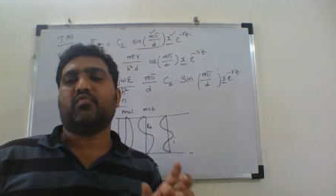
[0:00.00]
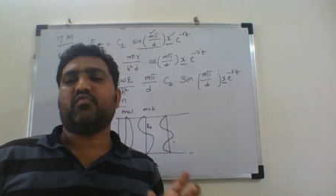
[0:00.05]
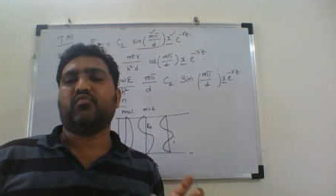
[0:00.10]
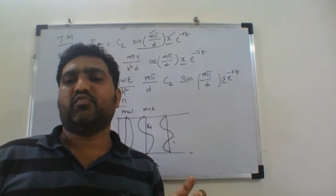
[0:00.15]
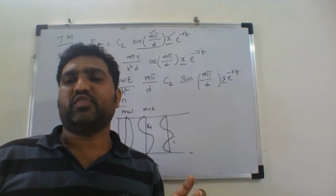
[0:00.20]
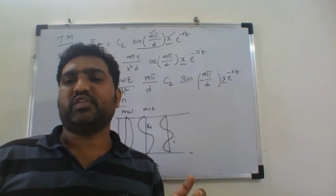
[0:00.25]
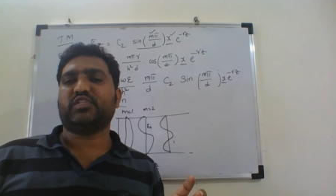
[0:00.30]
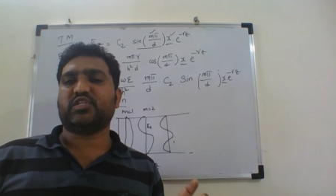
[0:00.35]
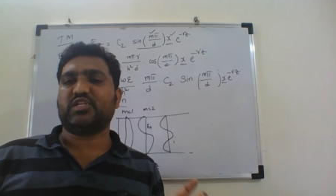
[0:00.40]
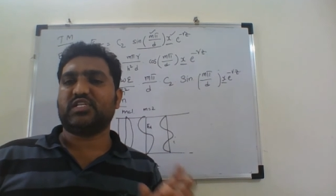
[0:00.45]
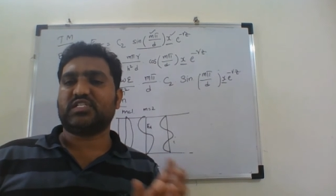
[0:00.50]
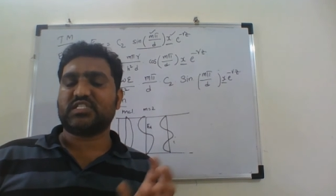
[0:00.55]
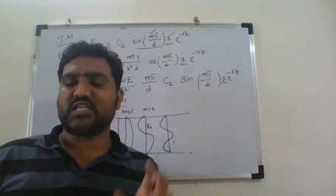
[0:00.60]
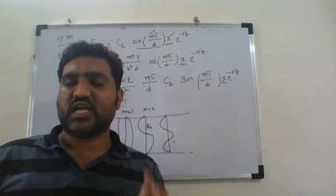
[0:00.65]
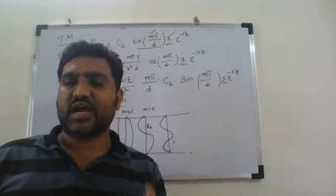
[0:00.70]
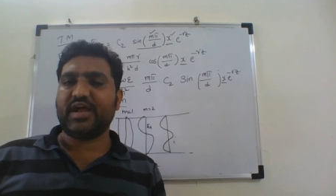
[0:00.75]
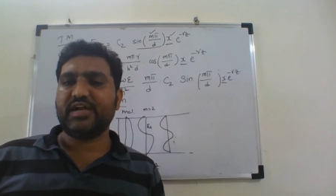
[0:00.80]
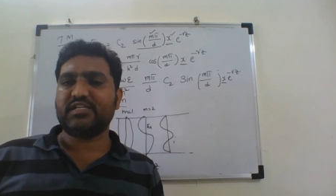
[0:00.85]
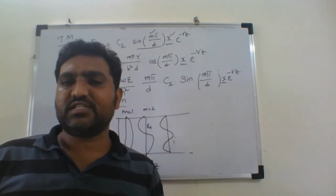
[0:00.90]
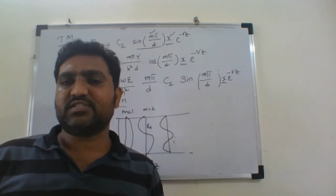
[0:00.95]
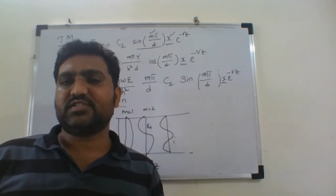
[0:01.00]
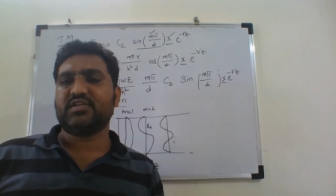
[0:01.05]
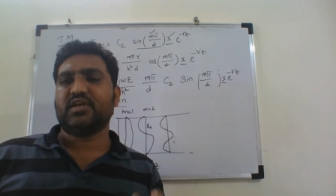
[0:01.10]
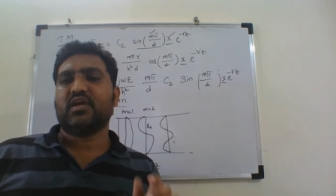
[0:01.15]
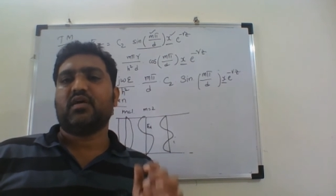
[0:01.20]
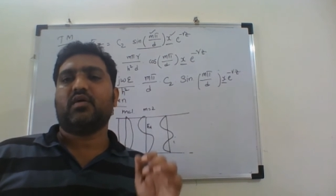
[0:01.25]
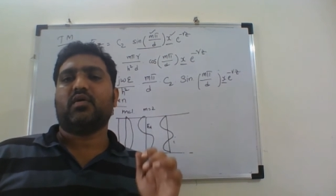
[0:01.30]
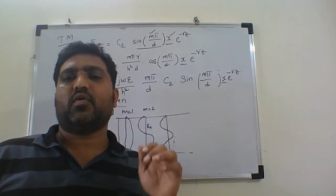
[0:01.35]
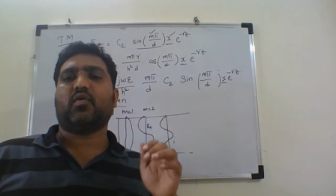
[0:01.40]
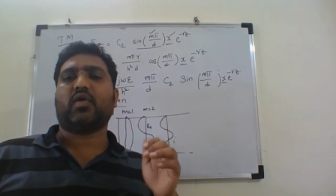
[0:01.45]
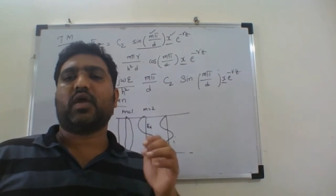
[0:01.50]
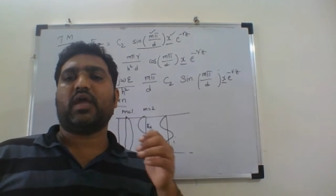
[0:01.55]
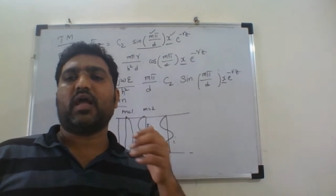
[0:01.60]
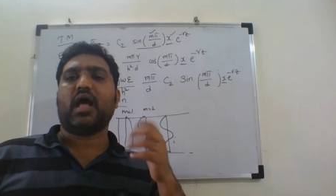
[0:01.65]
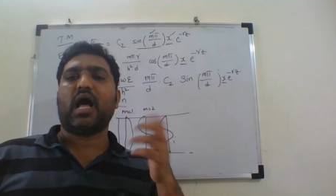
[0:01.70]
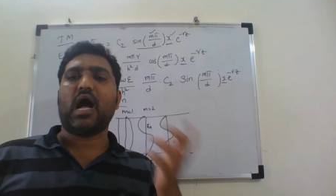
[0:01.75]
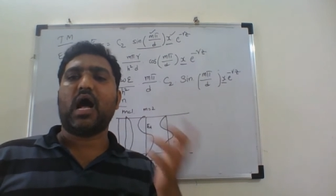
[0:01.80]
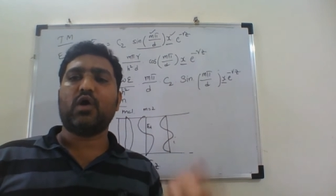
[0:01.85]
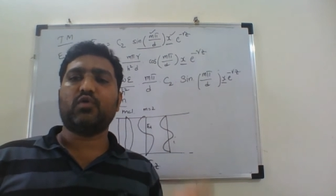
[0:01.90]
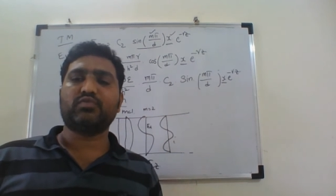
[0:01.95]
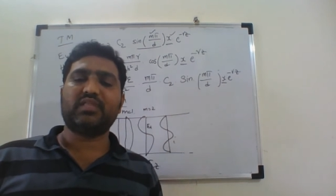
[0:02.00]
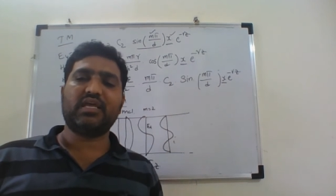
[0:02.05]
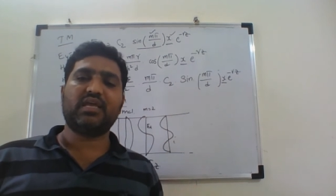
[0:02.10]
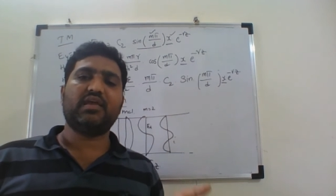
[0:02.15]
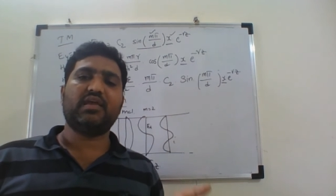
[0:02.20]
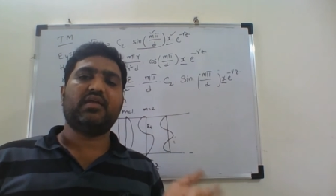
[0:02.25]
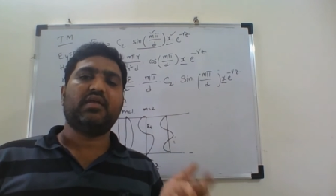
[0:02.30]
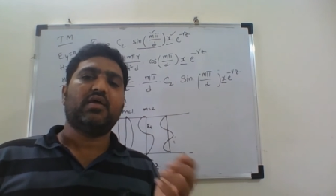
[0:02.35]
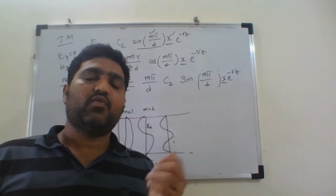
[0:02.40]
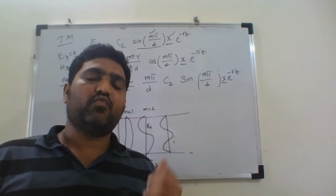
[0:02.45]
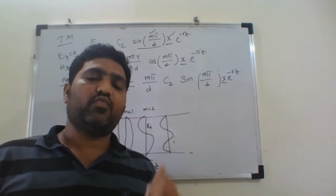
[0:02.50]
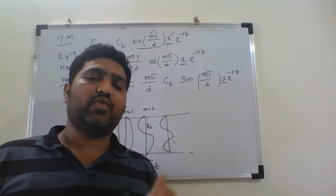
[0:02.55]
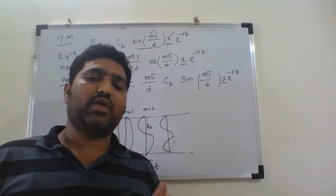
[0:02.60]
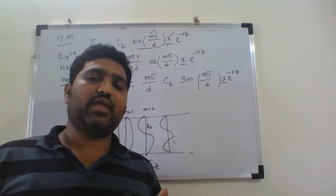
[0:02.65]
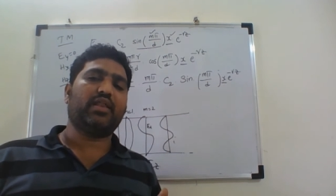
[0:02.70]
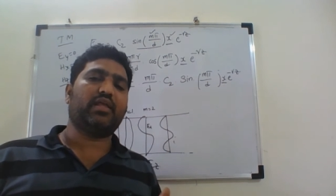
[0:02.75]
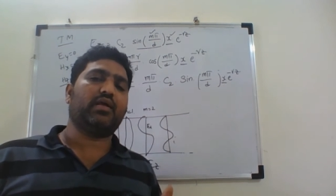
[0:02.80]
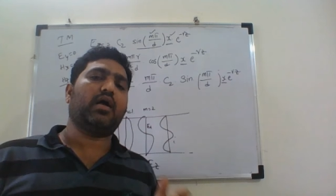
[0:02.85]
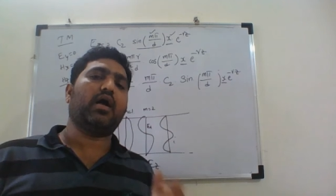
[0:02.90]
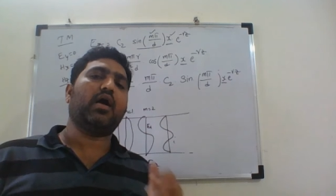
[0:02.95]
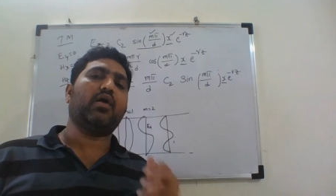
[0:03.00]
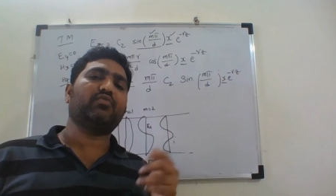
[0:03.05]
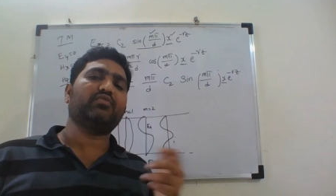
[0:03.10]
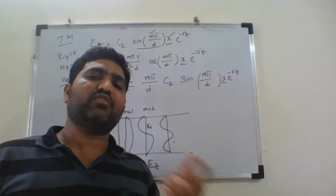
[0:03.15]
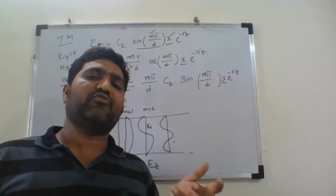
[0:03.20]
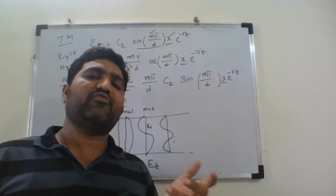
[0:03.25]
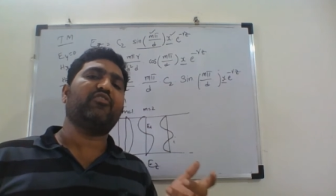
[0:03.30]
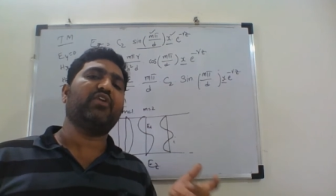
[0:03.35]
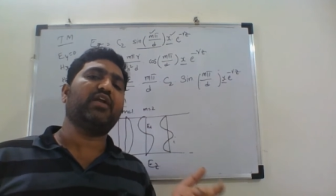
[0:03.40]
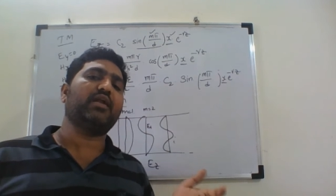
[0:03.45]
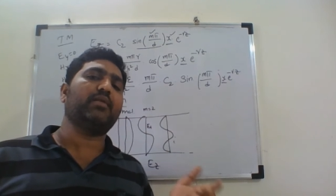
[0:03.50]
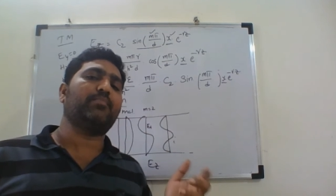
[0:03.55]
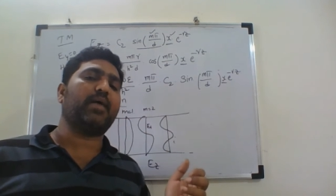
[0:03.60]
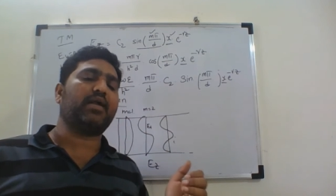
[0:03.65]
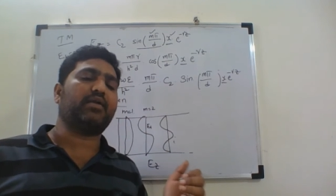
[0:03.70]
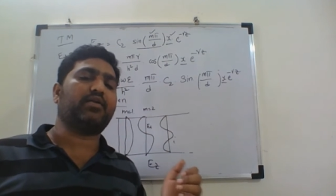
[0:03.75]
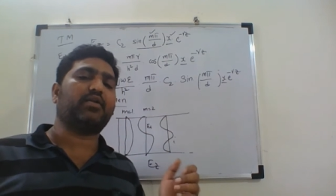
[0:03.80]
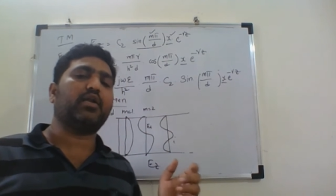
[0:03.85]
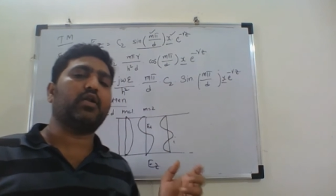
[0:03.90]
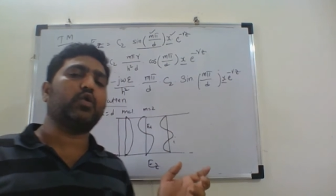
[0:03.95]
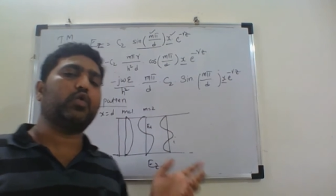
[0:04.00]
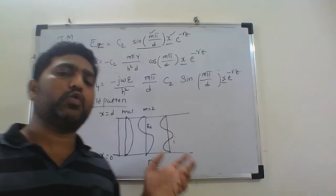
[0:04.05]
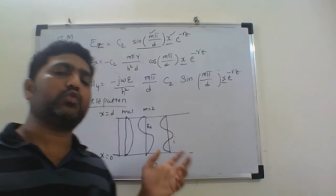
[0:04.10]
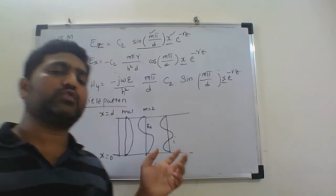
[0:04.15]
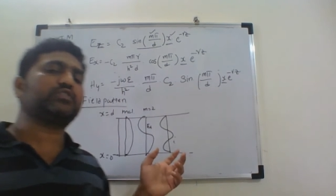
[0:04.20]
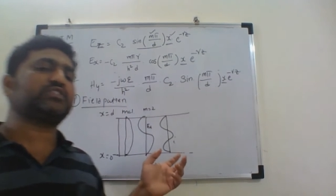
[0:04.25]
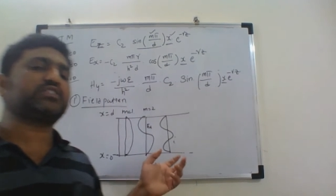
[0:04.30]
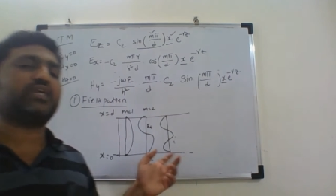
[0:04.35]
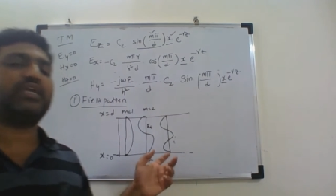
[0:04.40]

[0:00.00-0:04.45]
Which decides, okay, how the field pattern looks